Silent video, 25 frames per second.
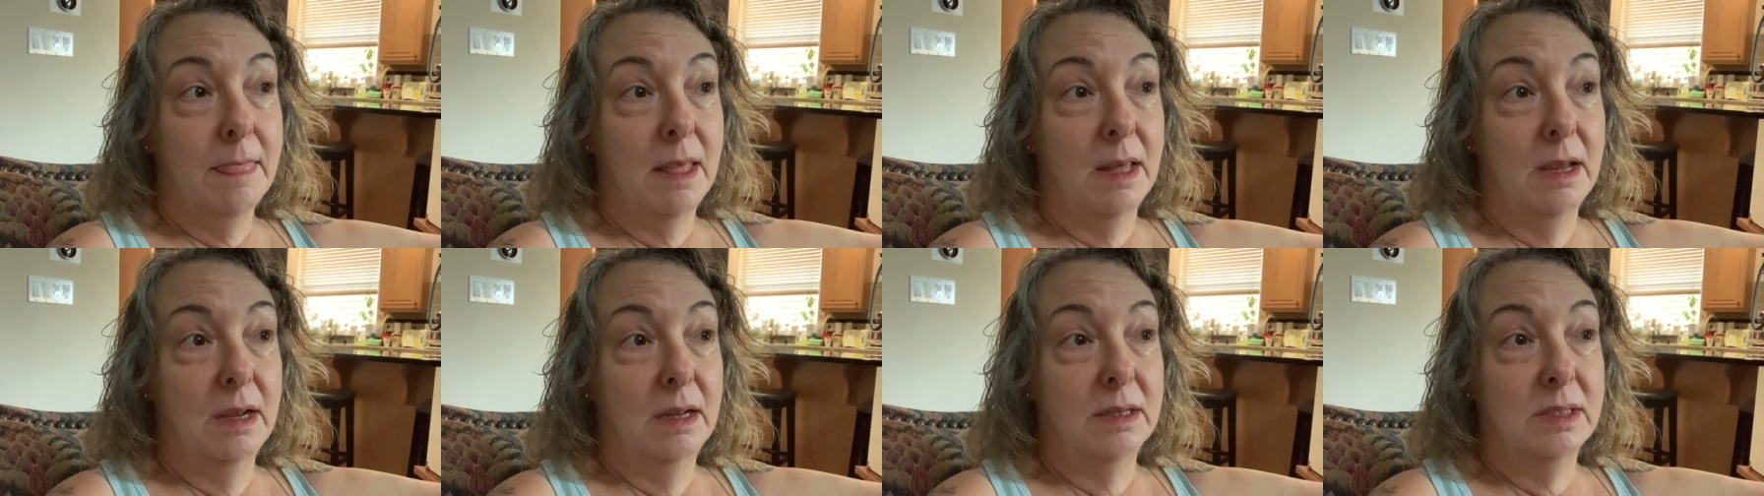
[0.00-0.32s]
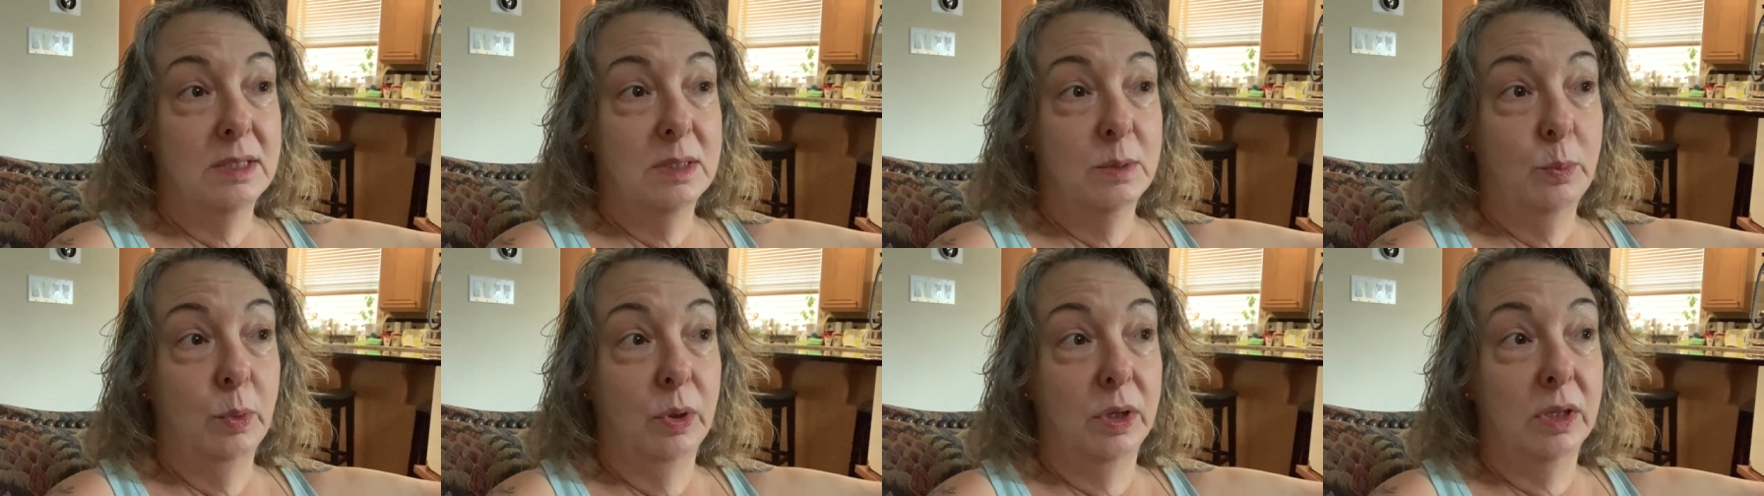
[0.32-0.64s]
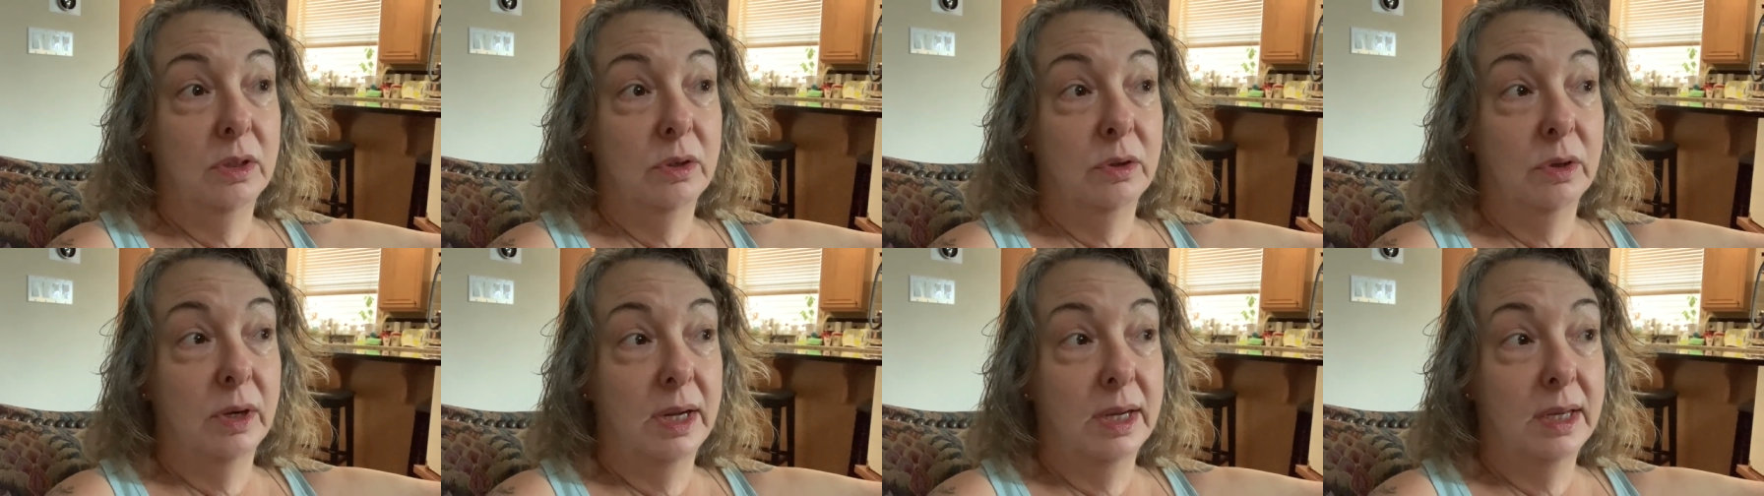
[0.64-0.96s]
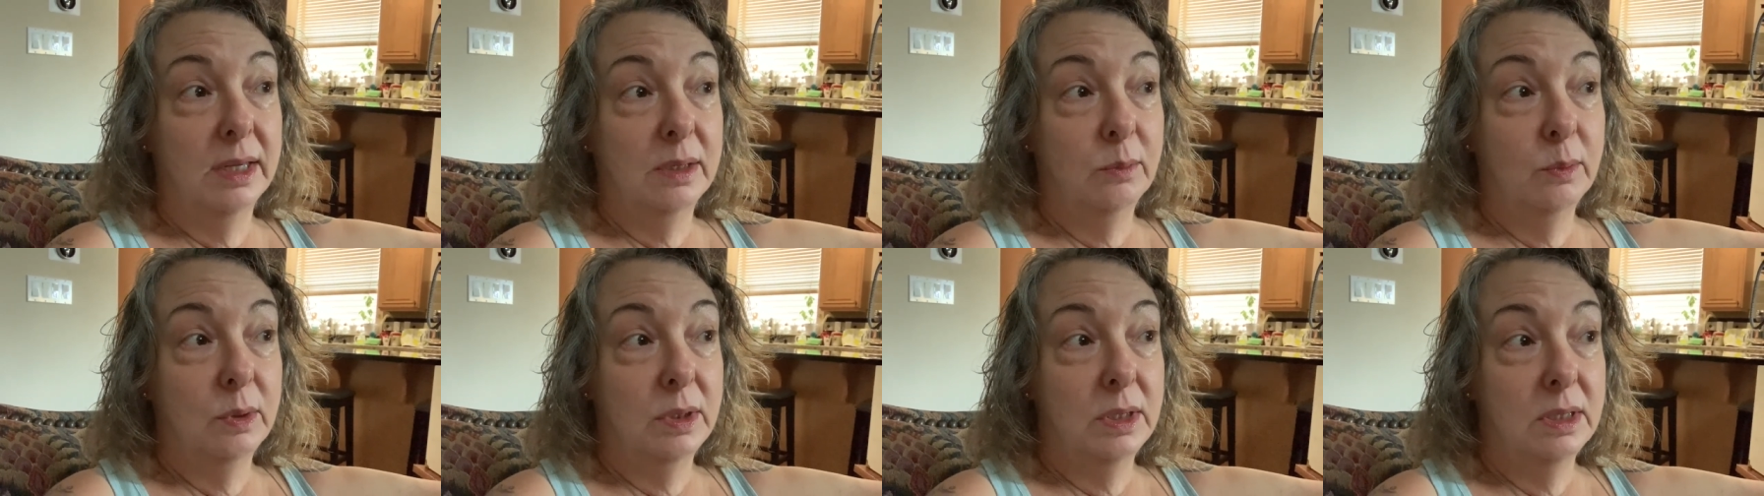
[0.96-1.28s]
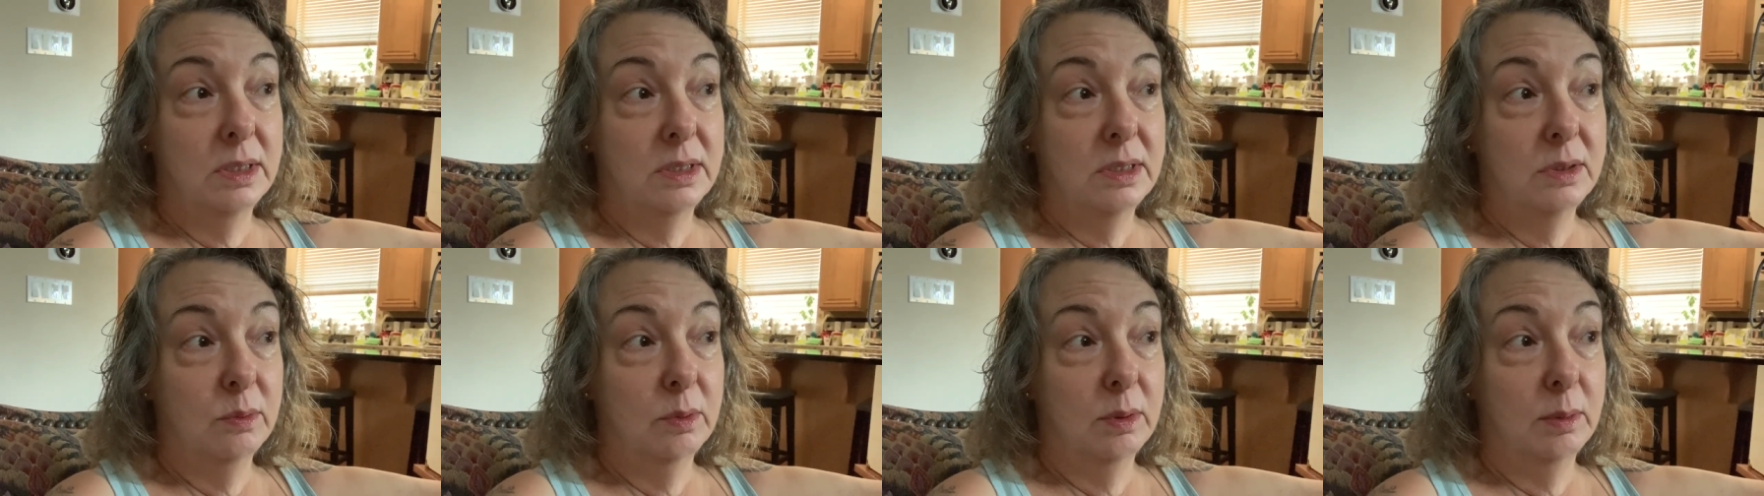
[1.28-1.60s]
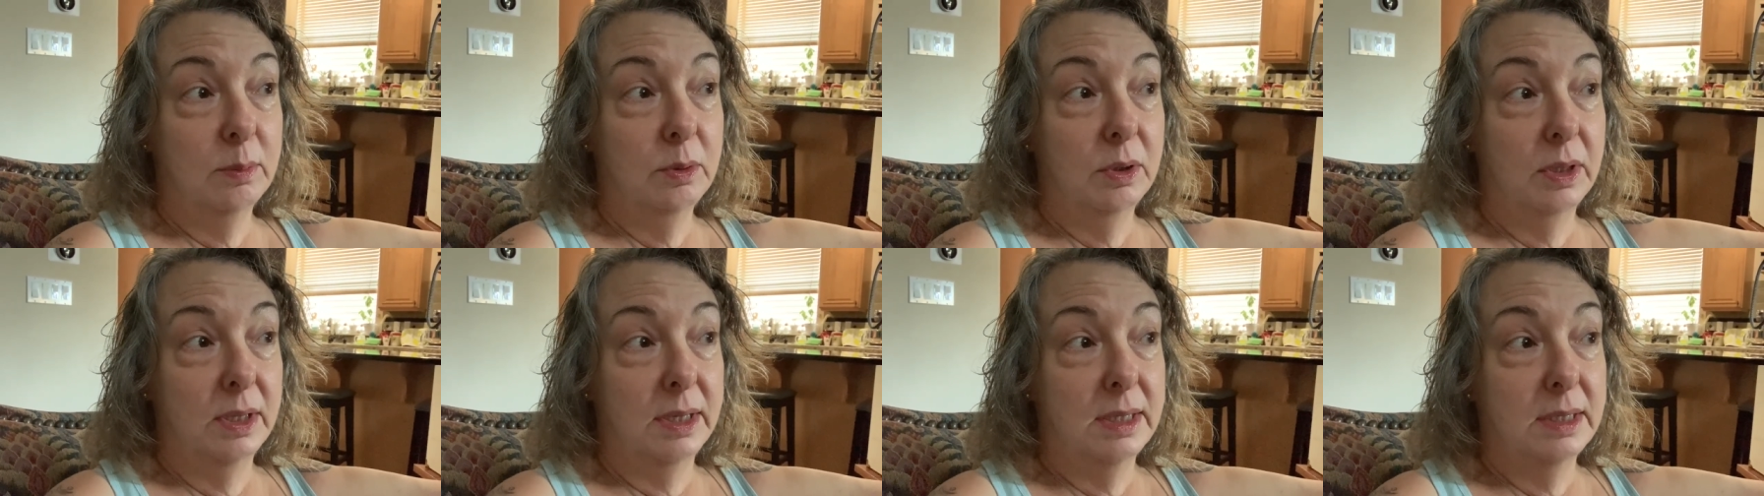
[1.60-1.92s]
a sprinkler head we need to
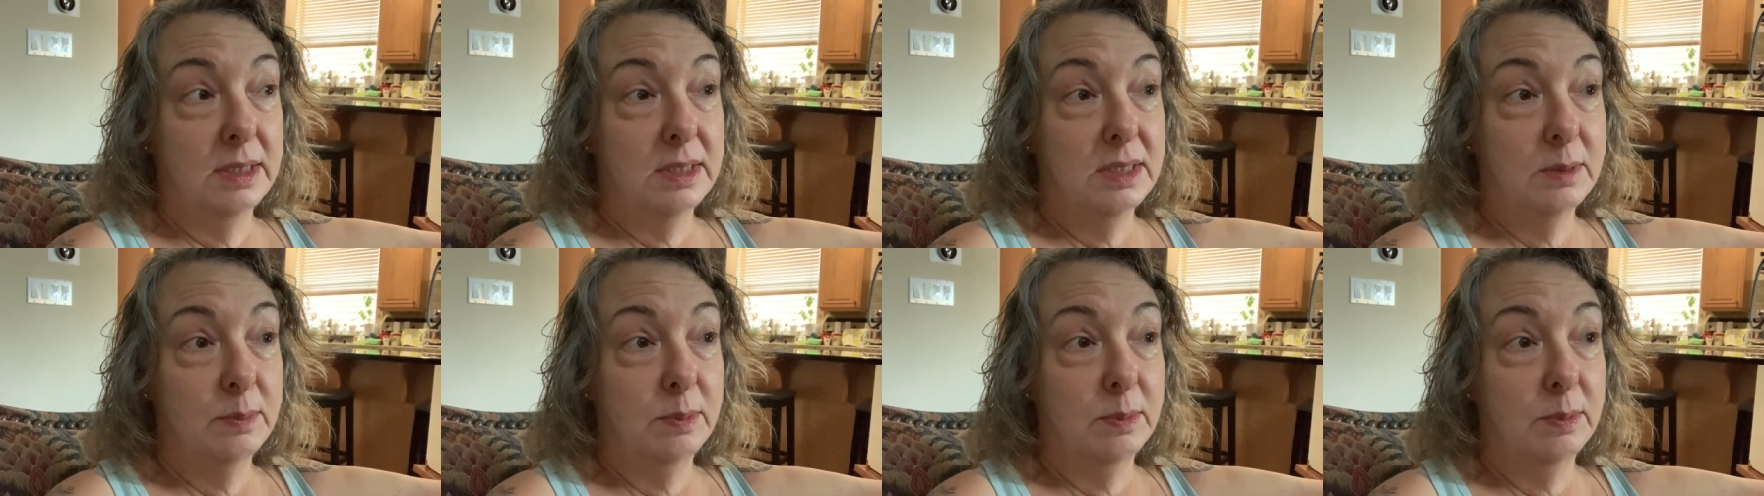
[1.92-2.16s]
replace